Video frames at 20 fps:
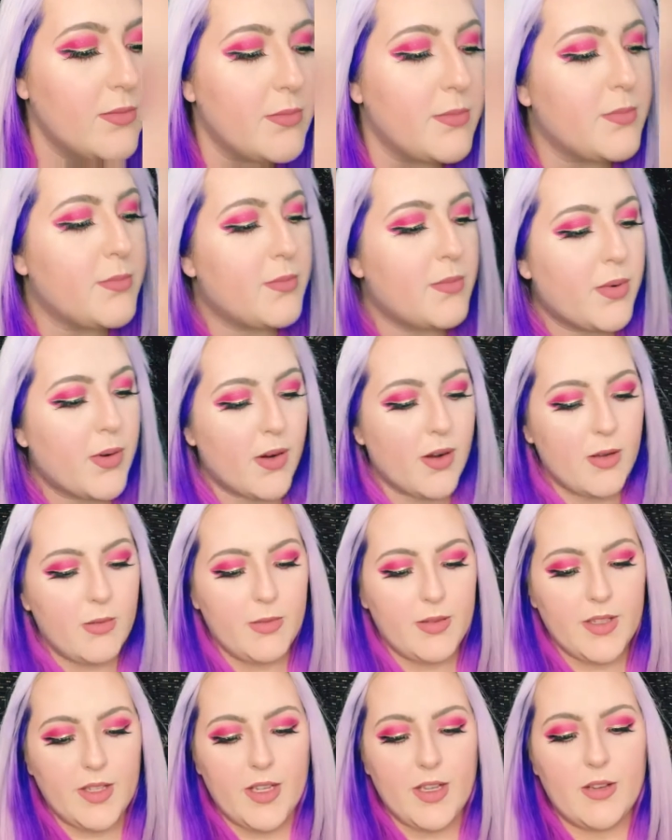
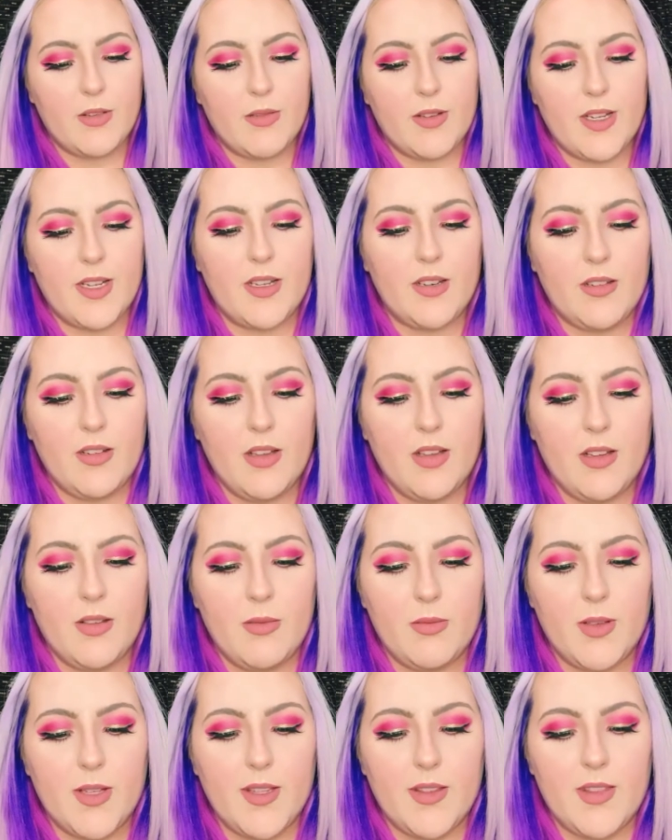probably go in
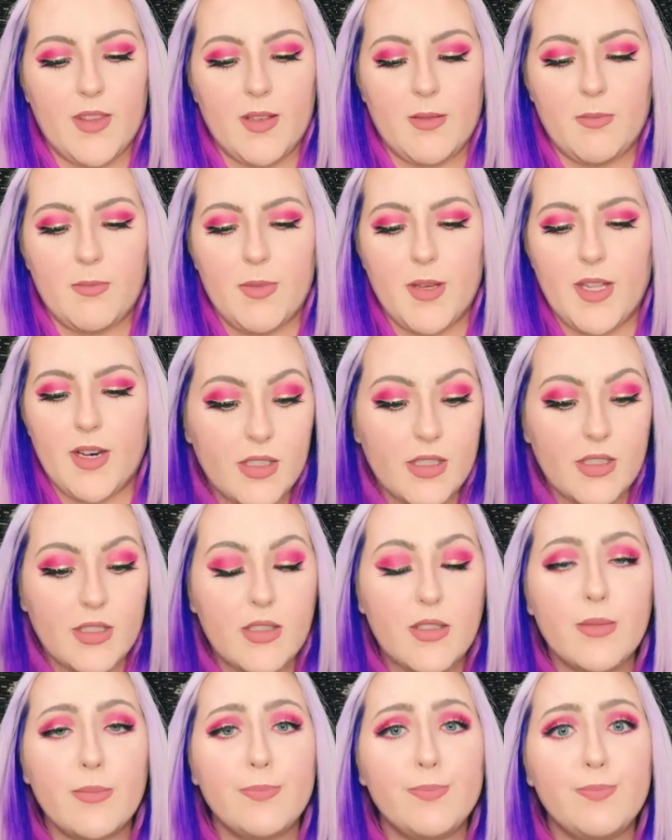with butters.